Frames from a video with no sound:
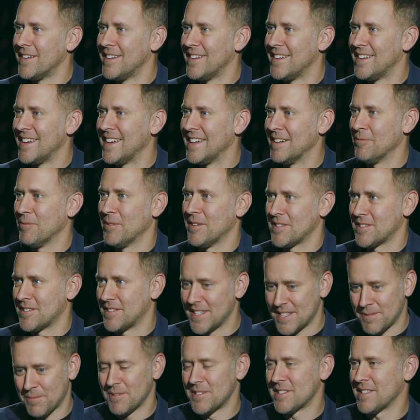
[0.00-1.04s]
it was
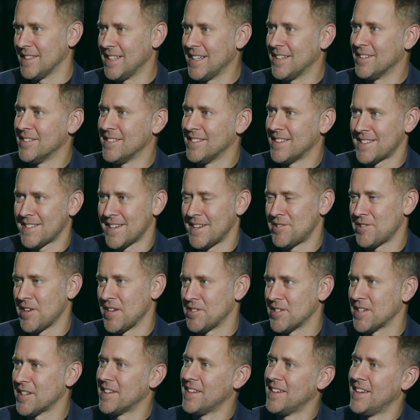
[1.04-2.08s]
this one's legal and that's not
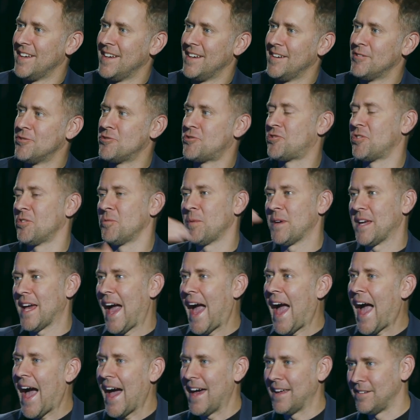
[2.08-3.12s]
changing should we
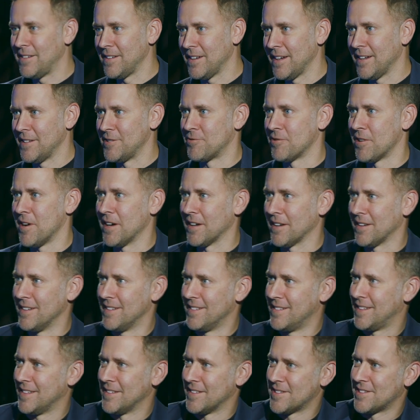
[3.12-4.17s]
add a drug
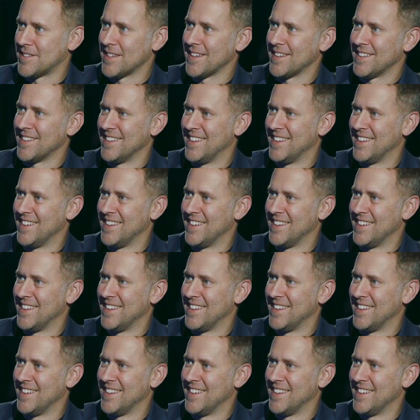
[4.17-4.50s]
to the scene.